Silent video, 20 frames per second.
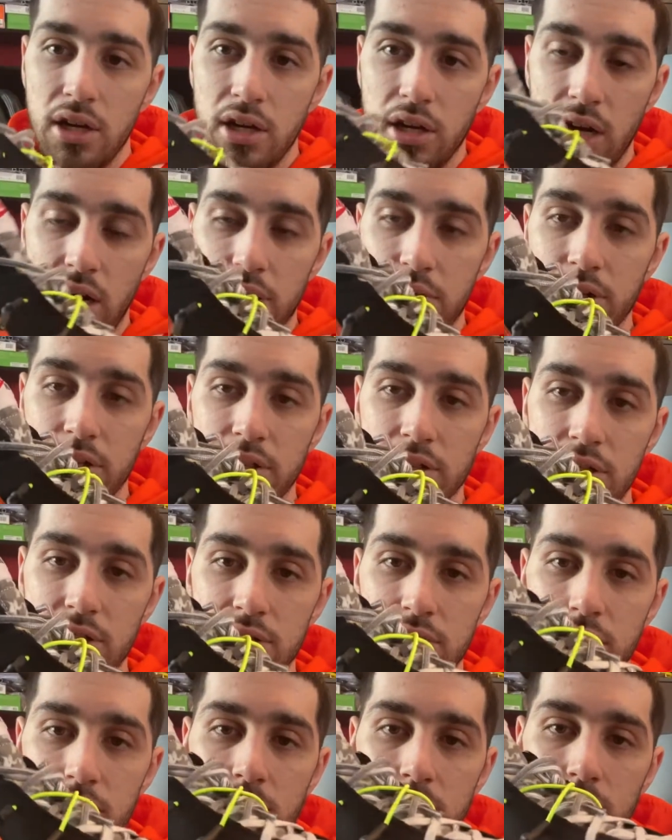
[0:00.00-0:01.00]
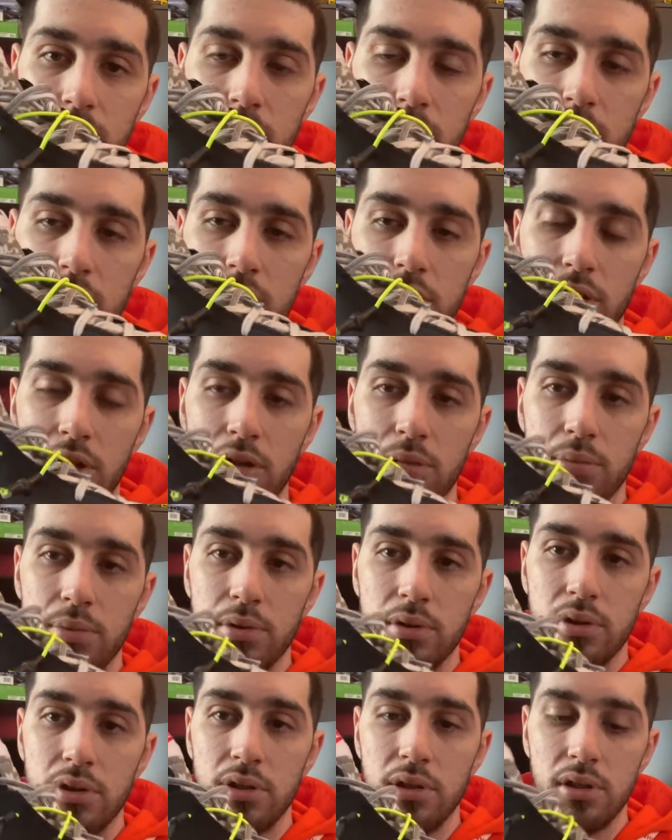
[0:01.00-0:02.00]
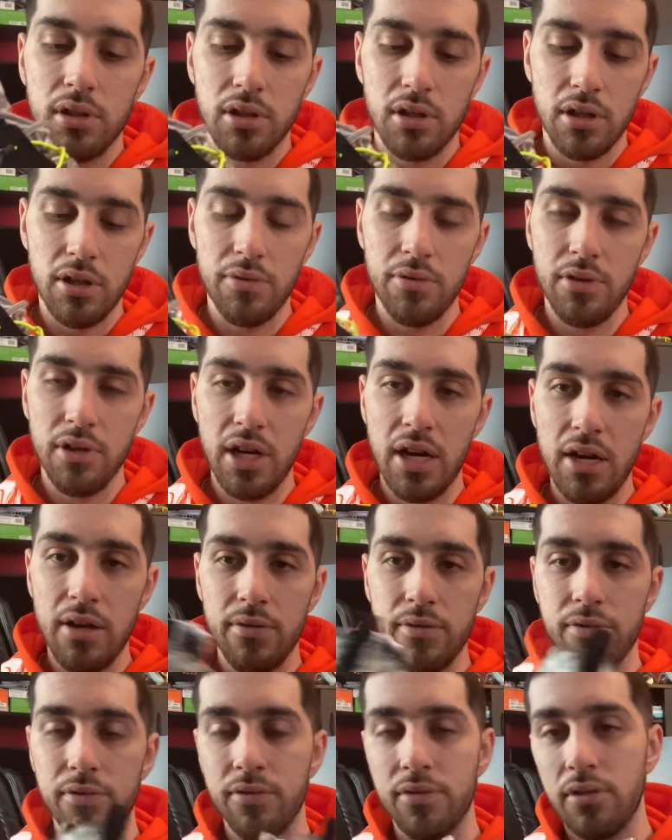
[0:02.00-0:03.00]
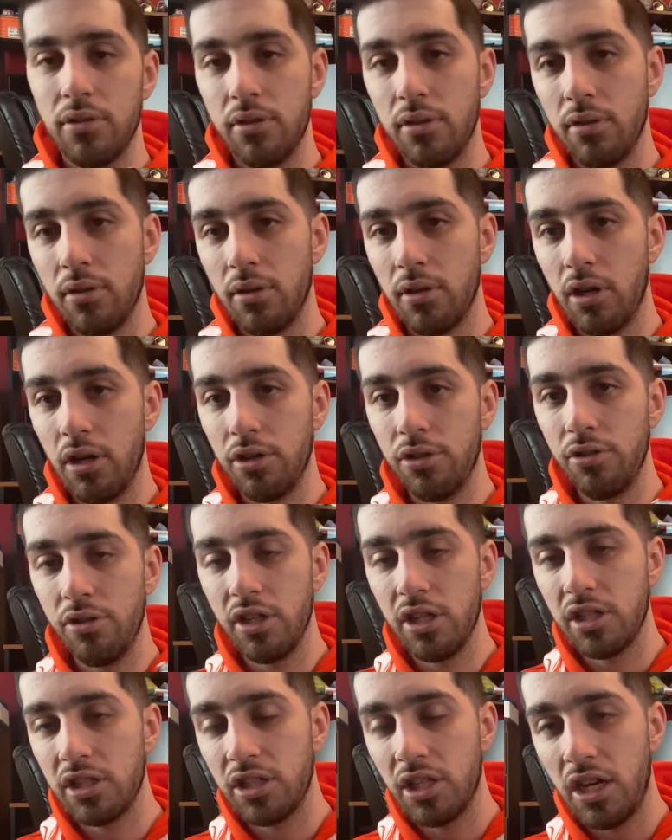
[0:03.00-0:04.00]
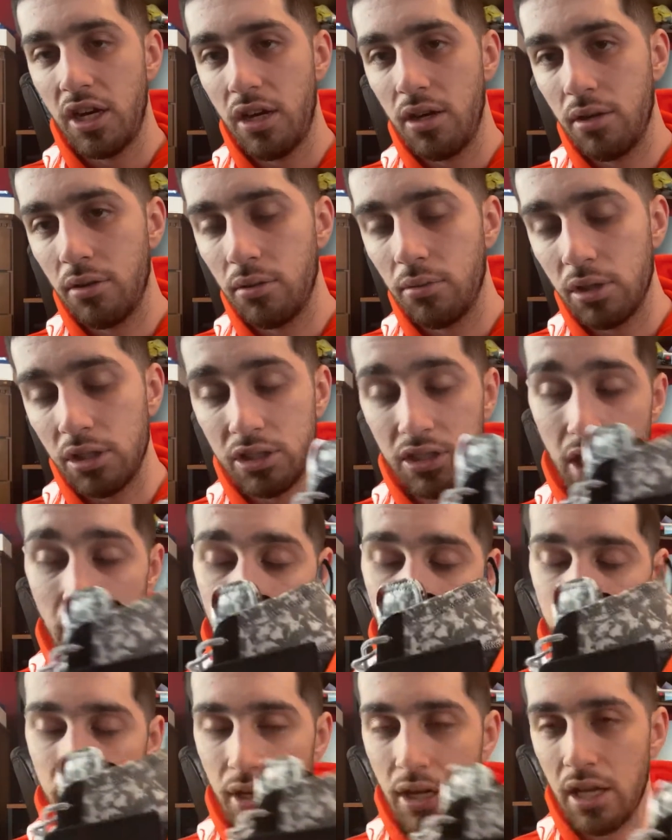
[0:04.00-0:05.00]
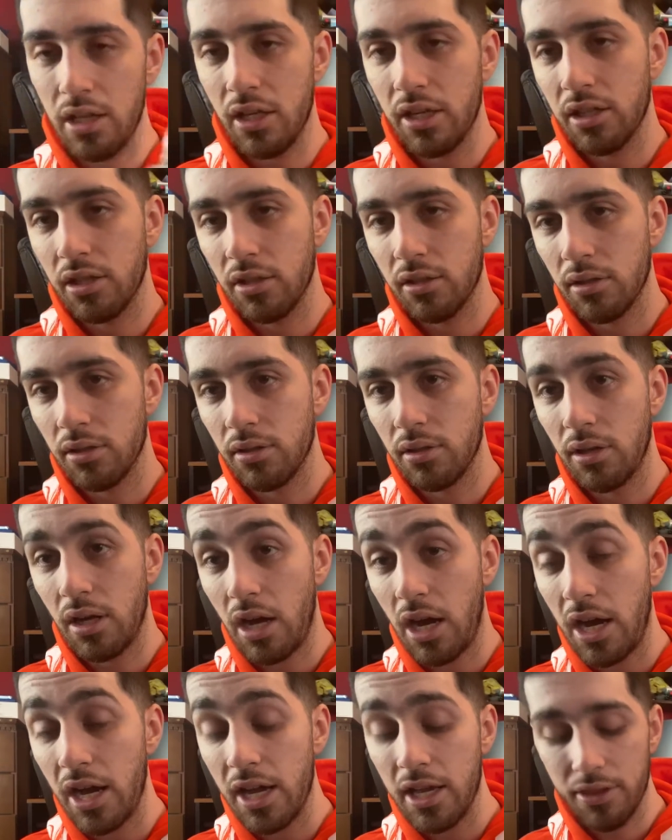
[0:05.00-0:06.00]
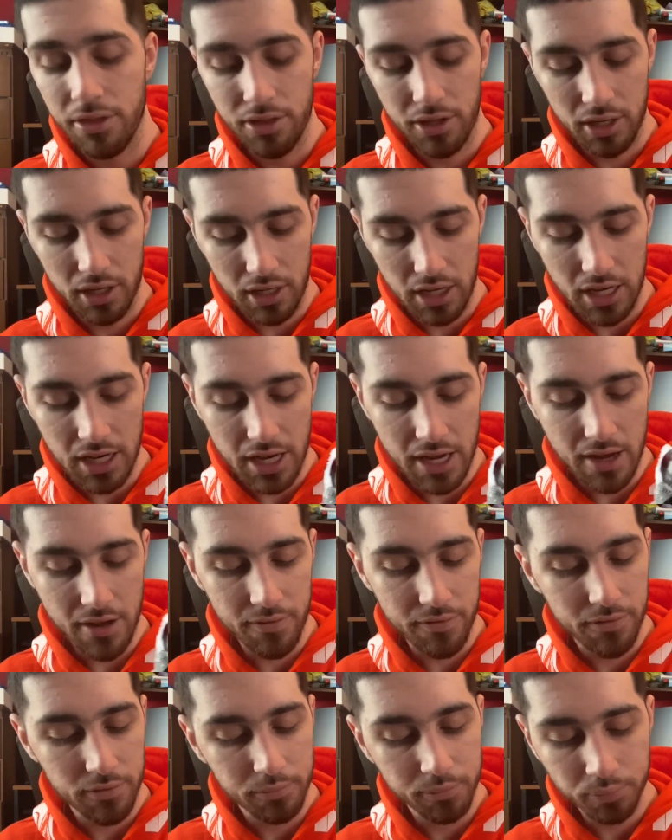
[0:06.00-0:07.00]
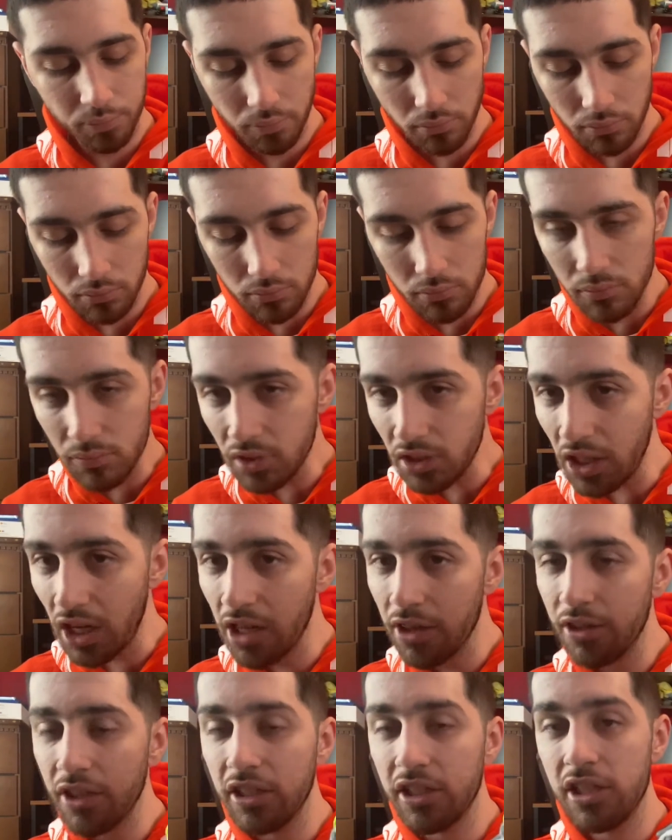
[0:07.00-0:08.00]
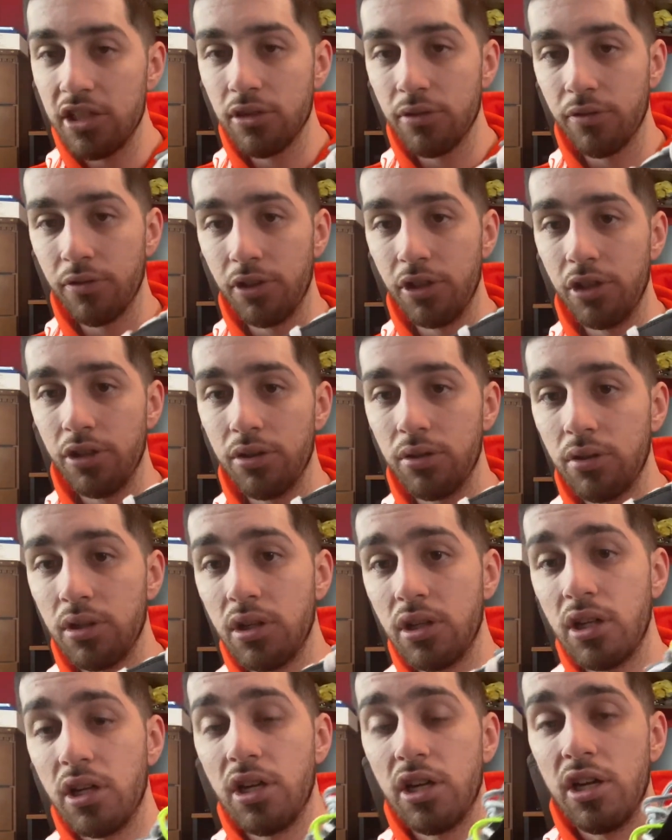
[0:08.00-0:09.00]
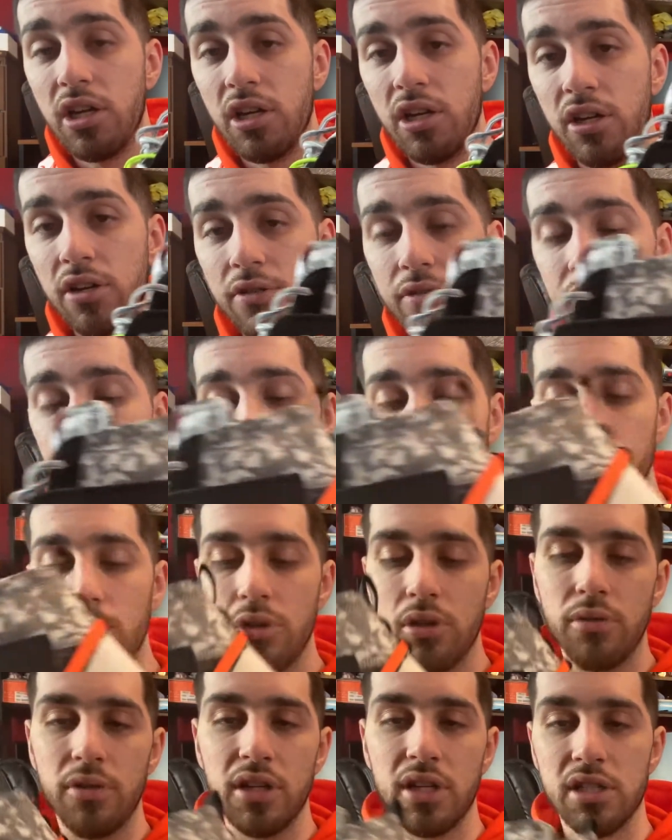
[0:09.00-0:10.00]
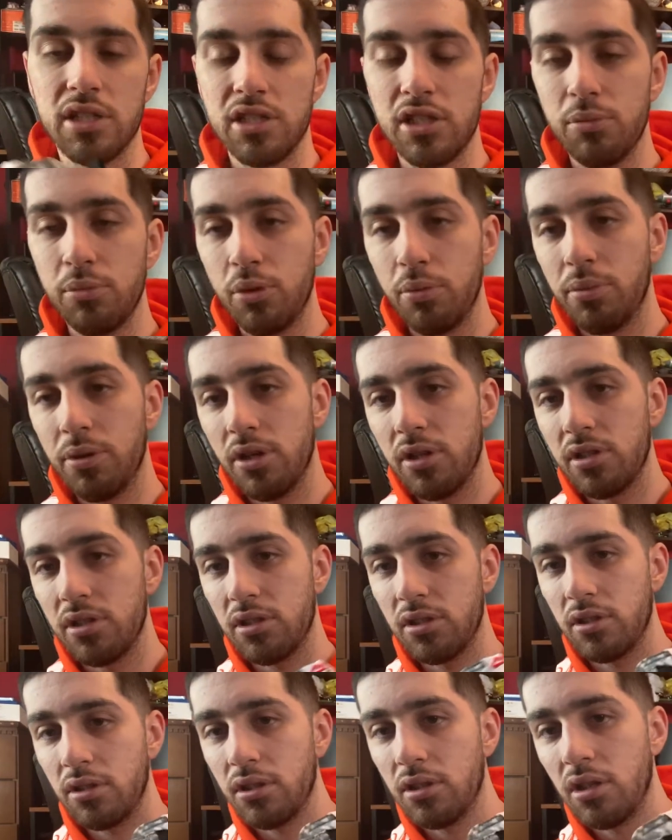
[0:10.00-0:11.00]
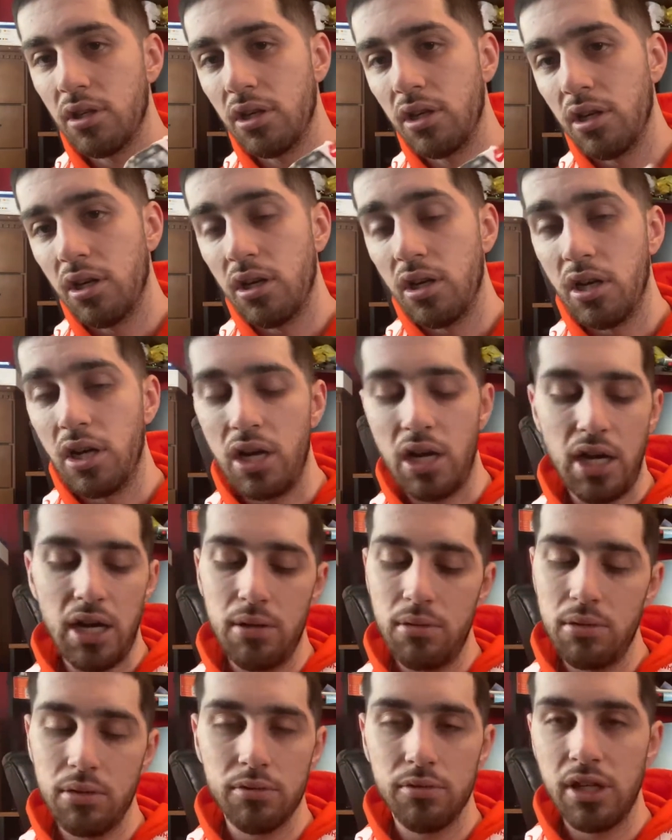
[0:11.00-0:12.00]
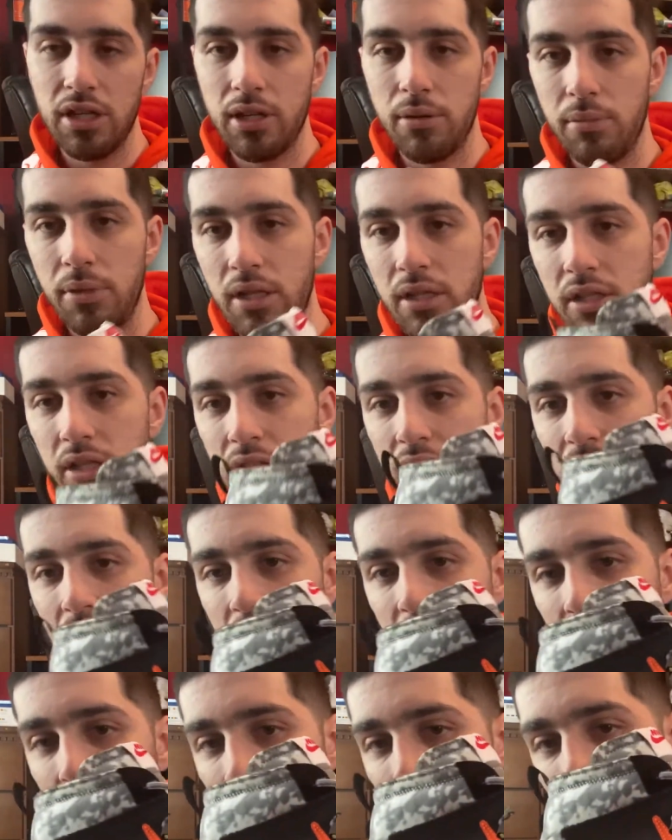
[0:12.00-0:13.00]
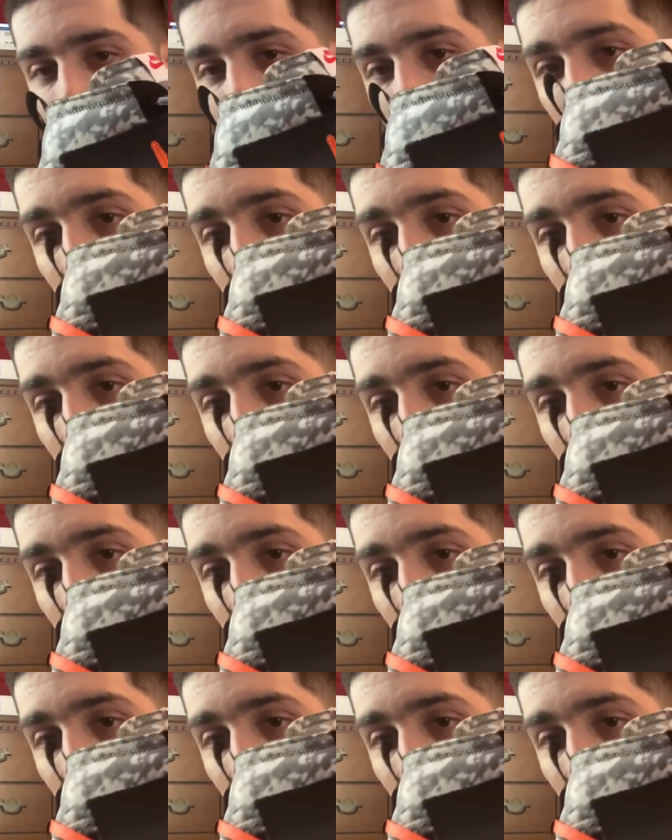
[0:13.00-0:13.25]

I think these are really dope. If you have a unique style, which I think I like to, I think I have, I think these are for you if you're more of like a simple person, I wouldn't recommend these because,